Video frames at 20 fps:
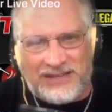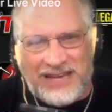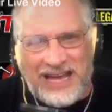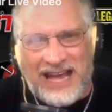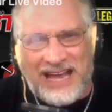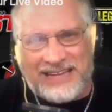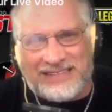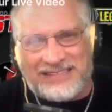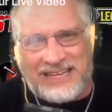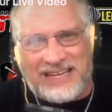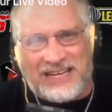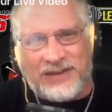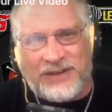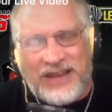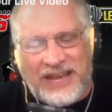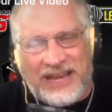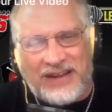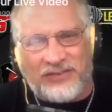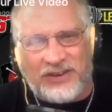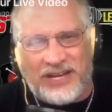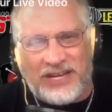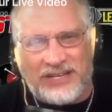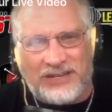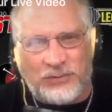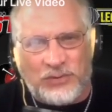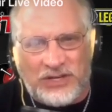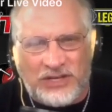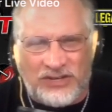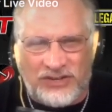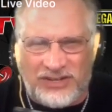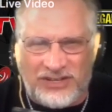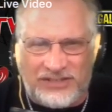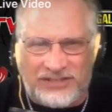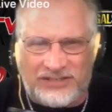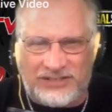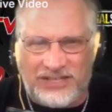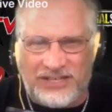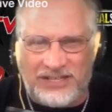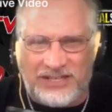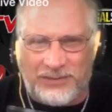But to me, guys that are
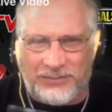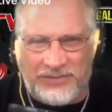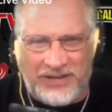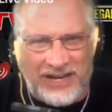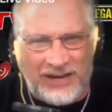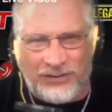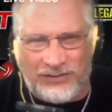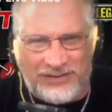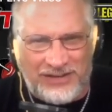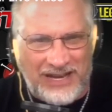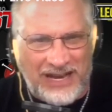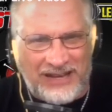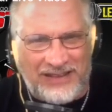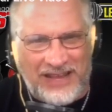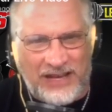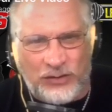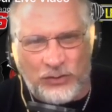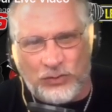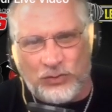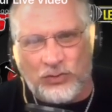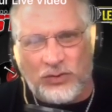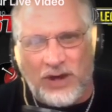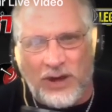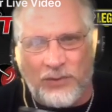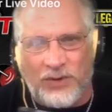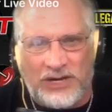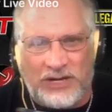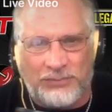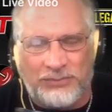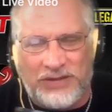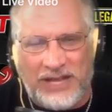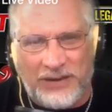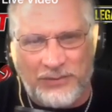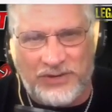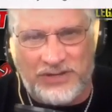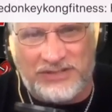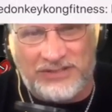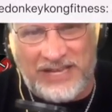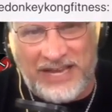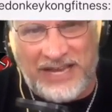hairy, when girls see them, they're, do they
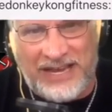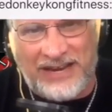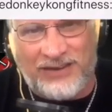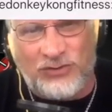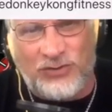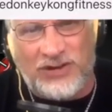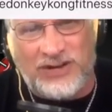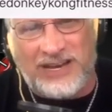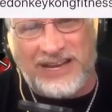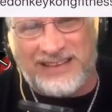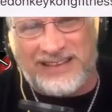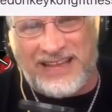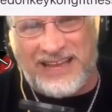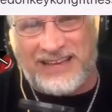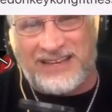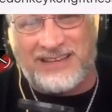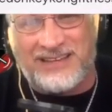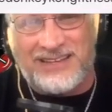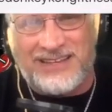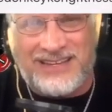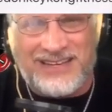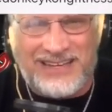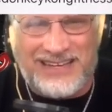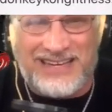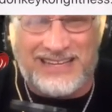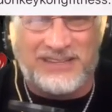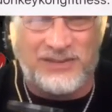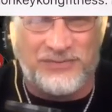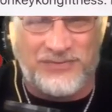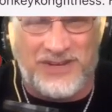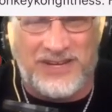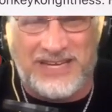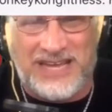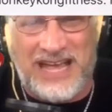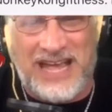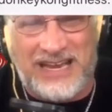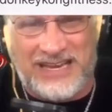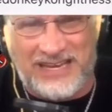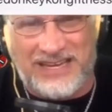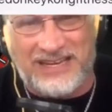like, ooh, I want to play with his hair? Or are they
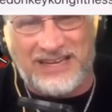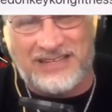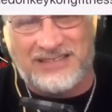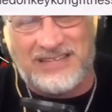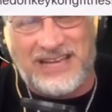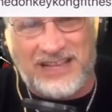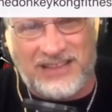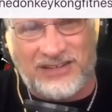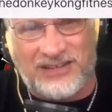like, get the